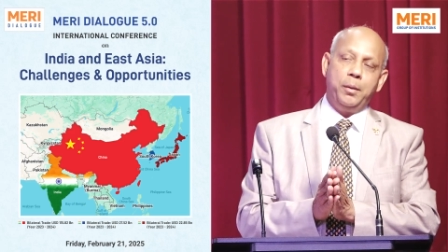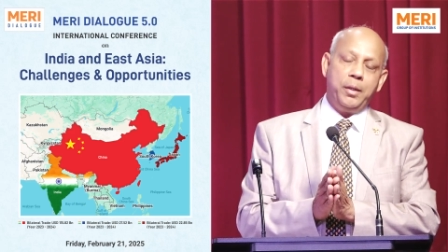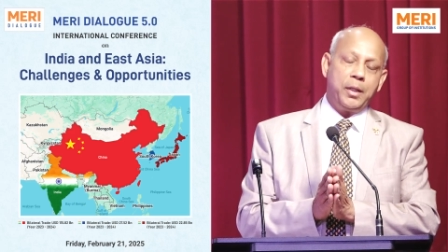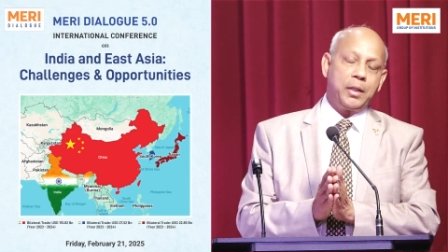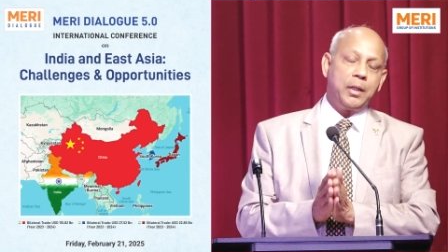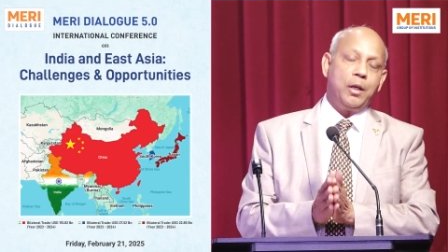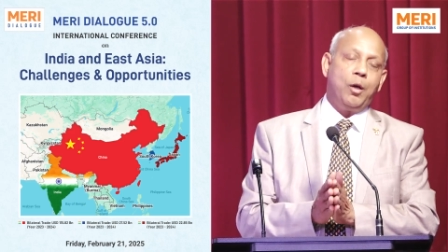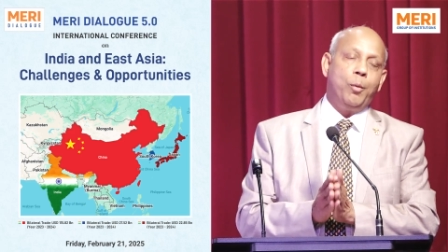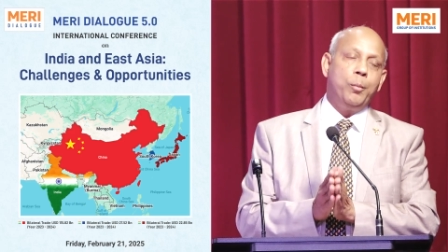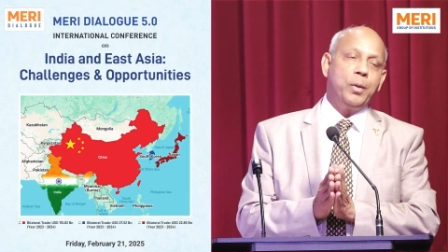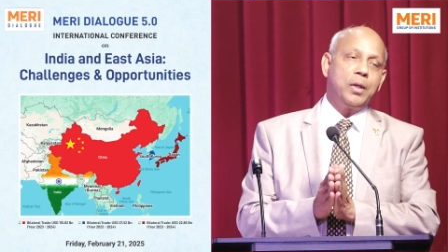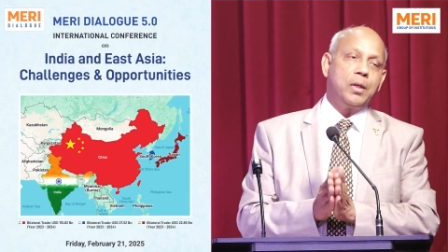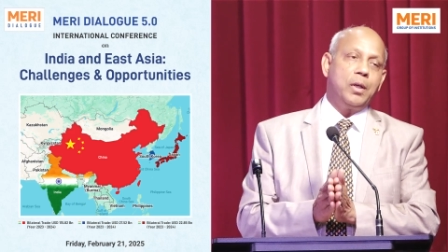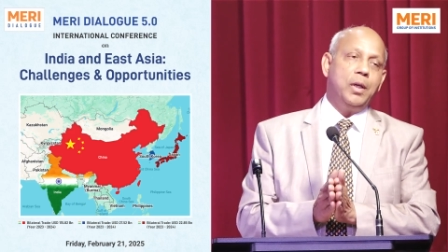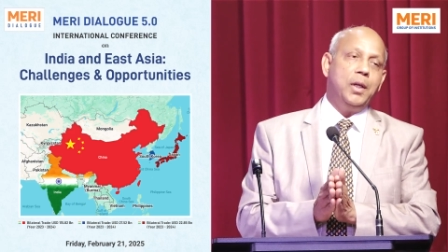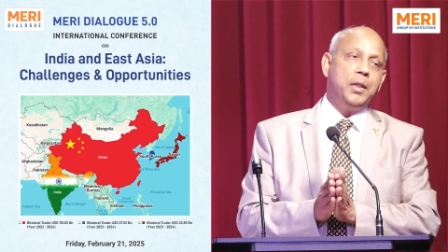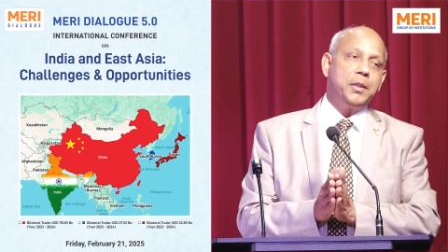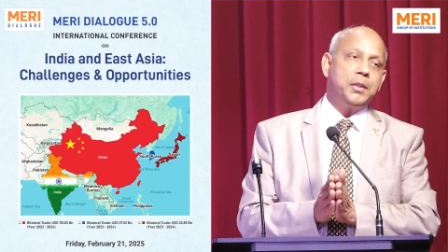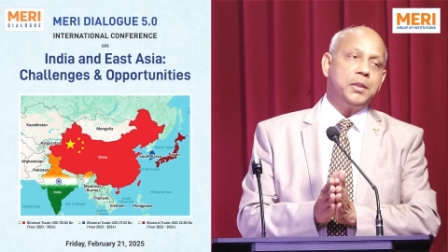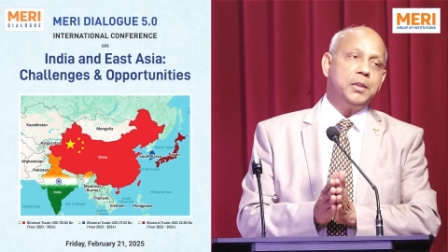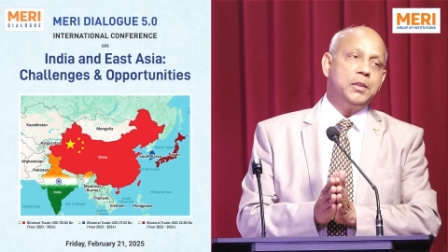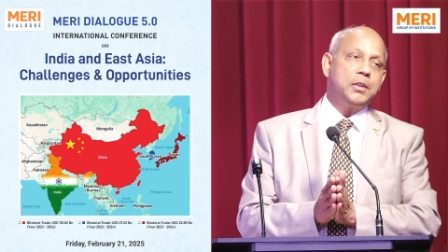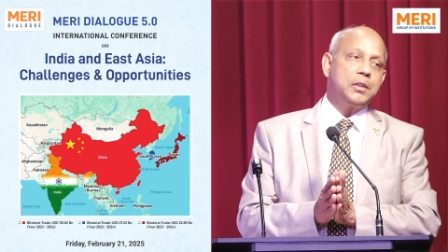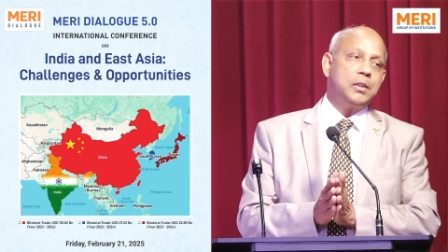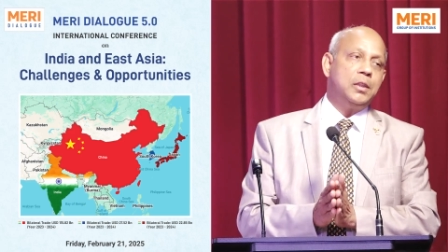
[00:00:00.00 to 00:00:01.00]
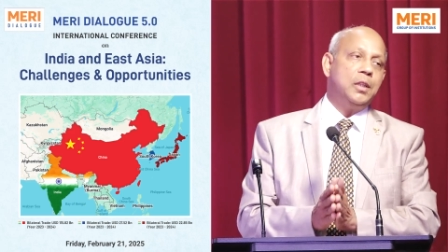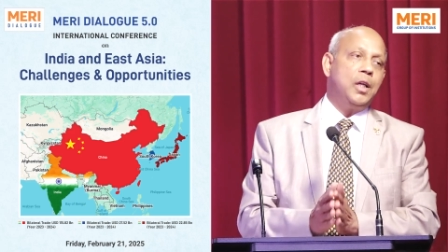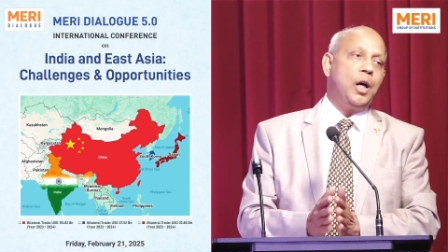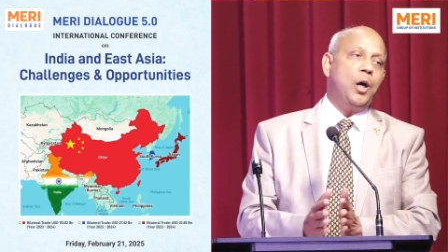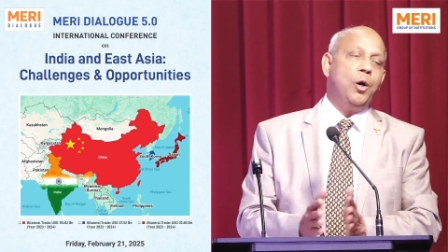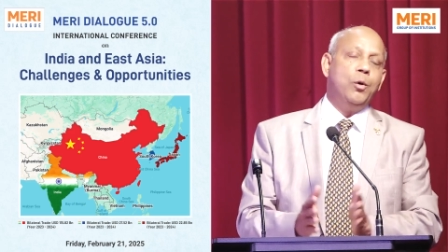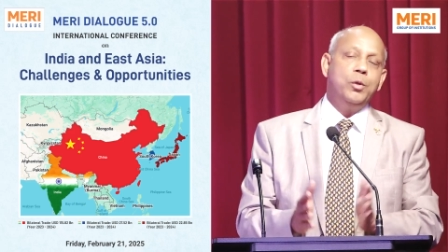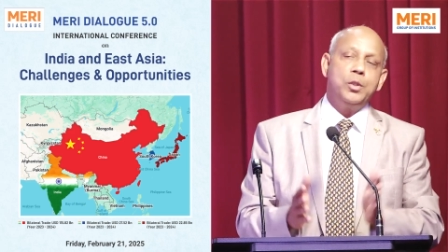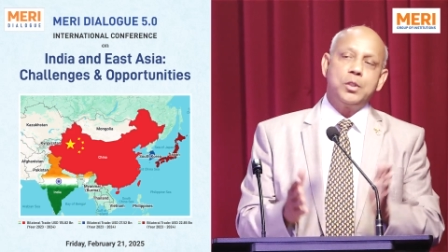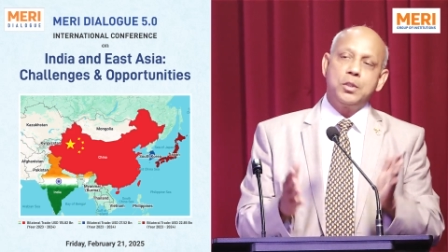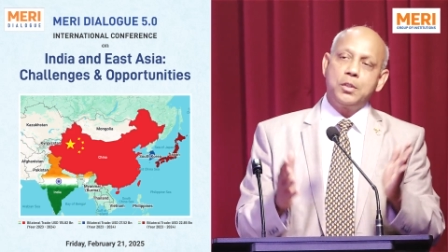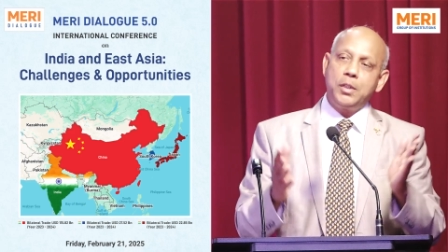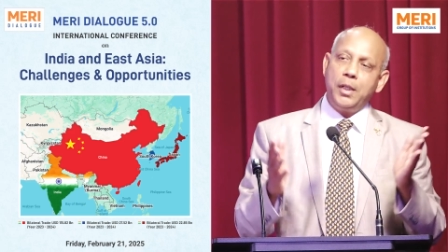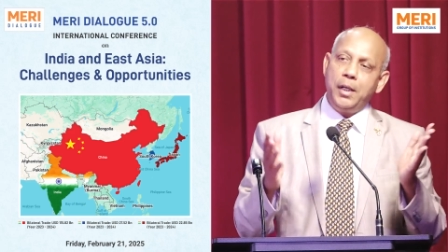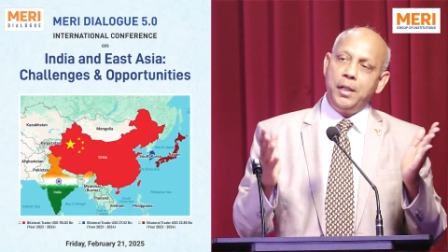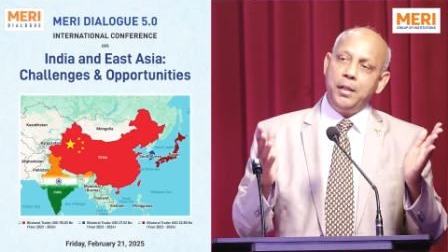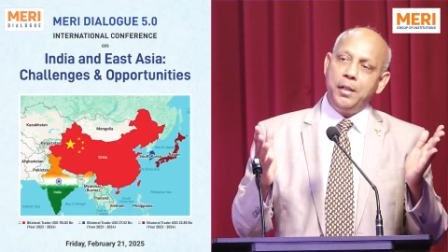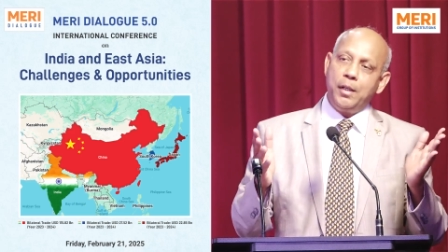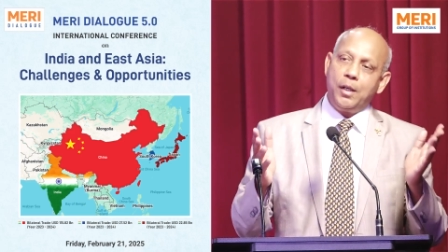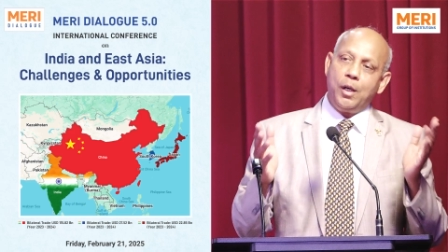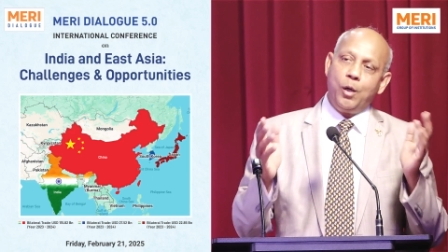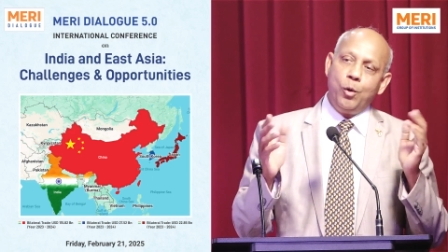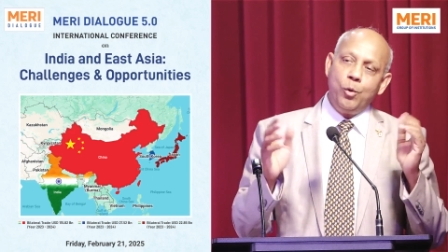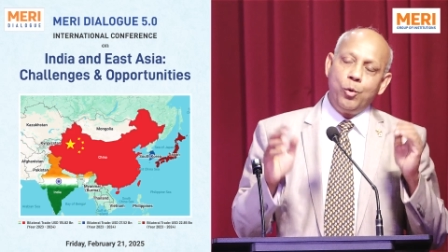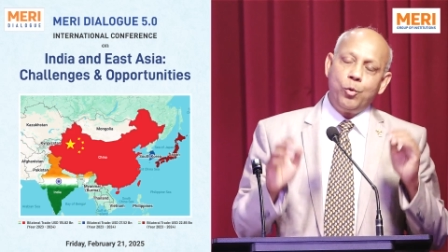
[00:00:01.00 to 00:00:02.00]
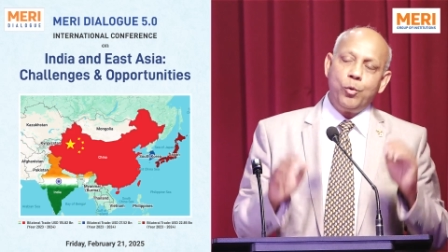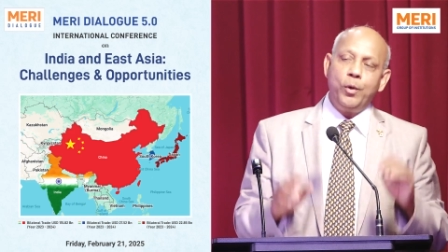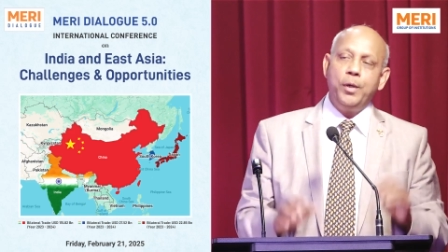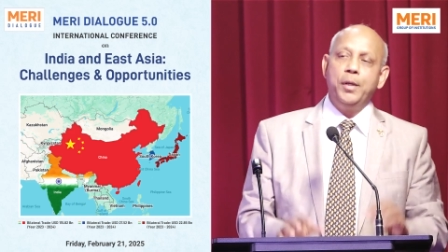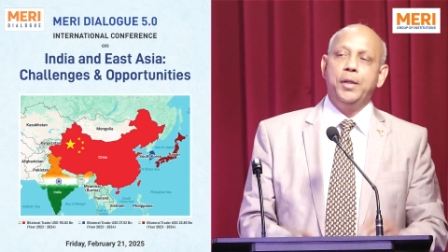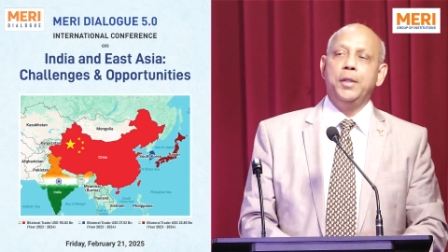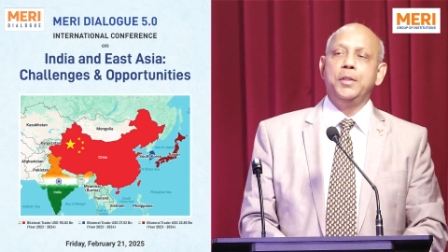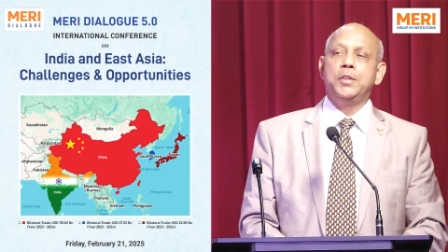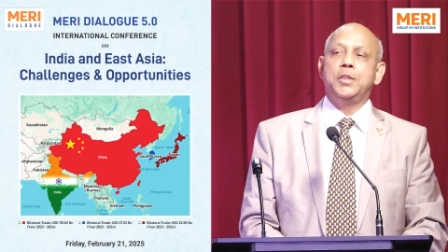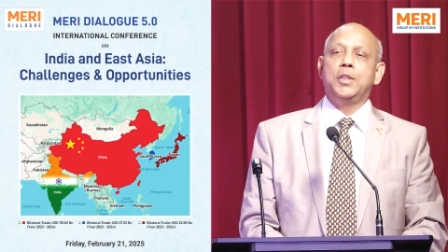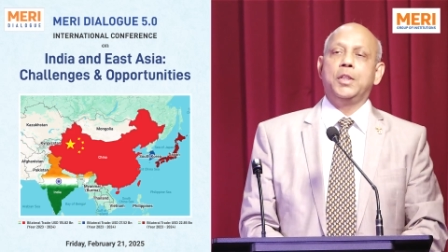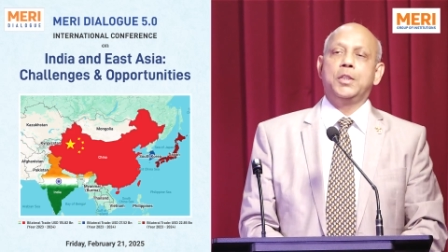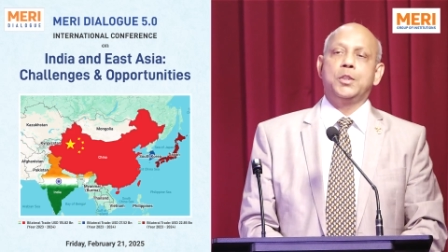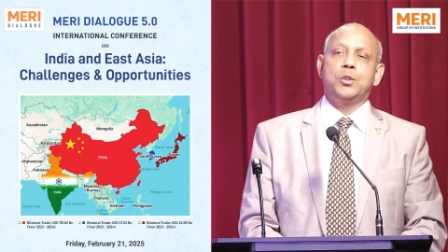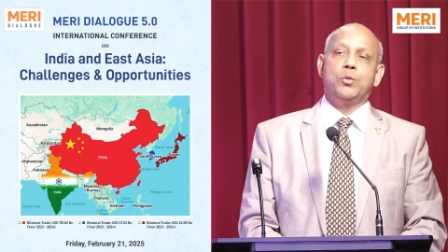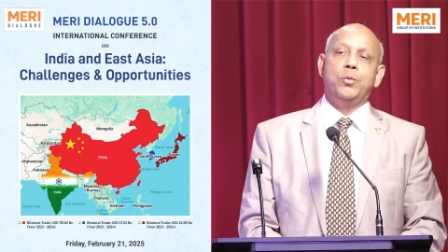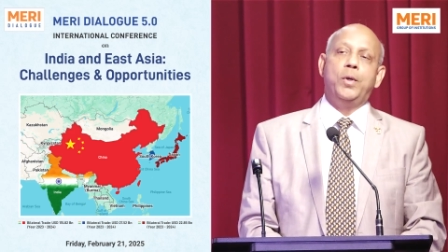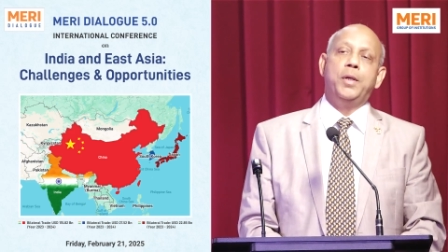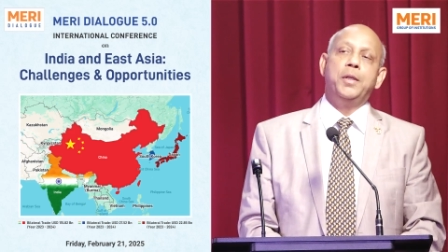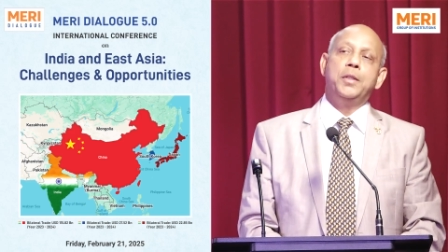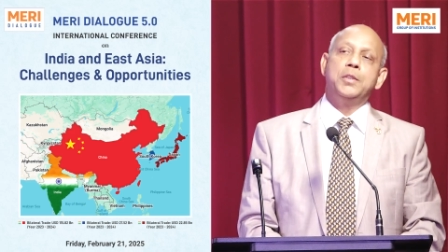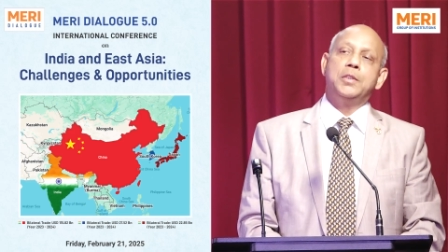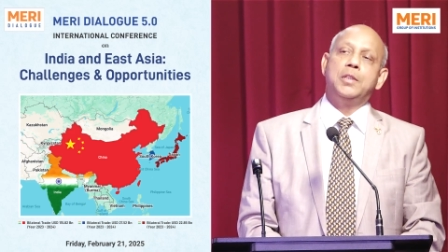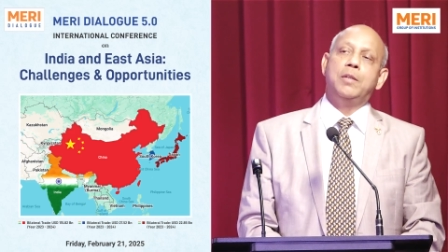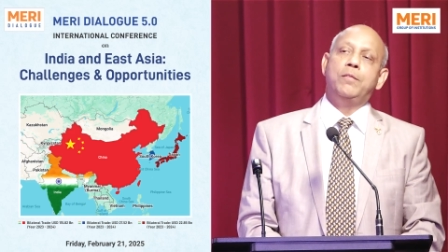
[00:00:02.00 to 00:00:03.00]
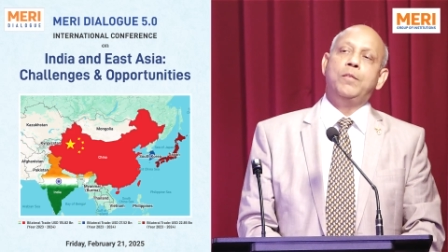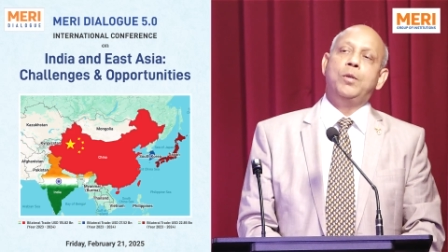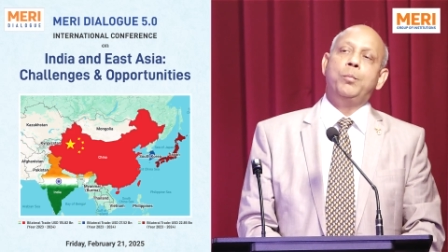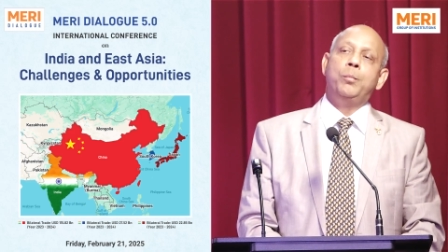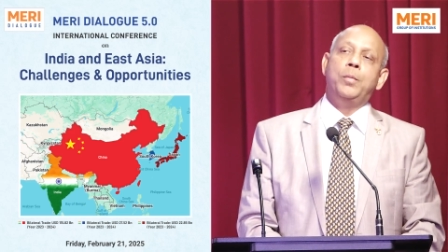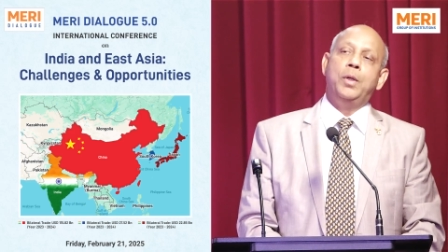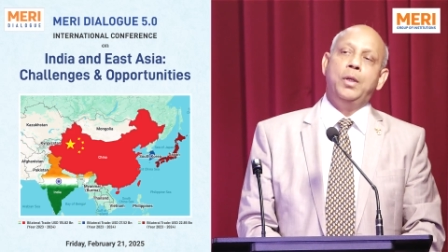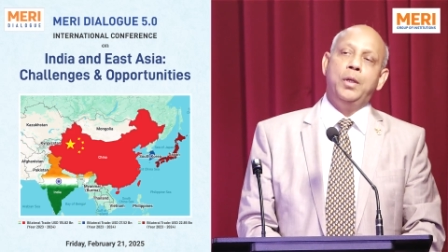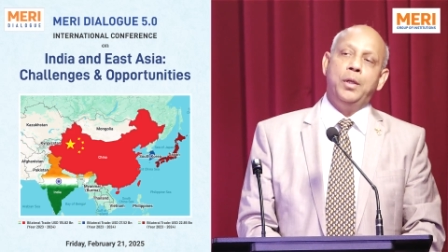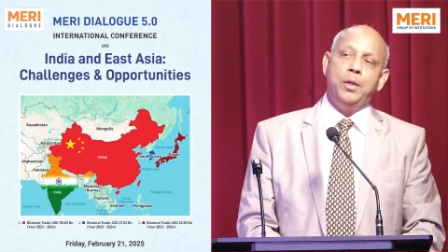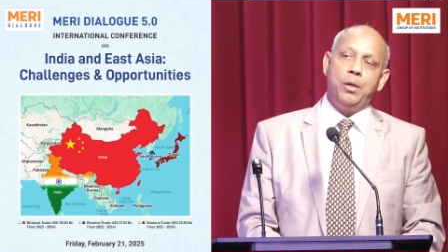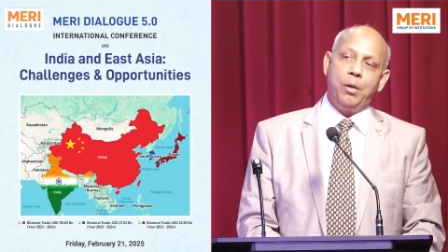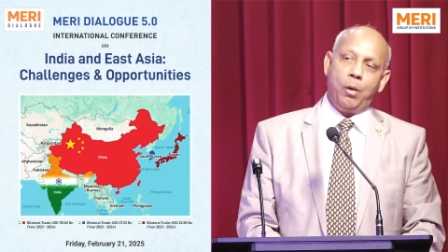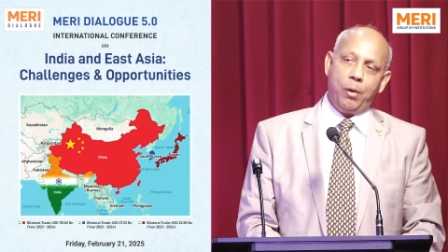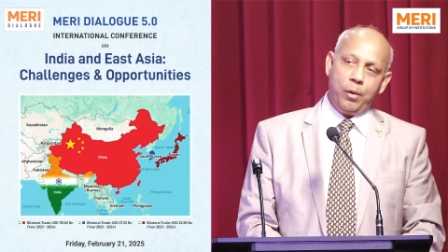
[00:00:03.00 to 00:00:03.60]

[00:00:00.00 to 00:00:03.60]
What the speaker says: economic relations now stand around $26–27 billion.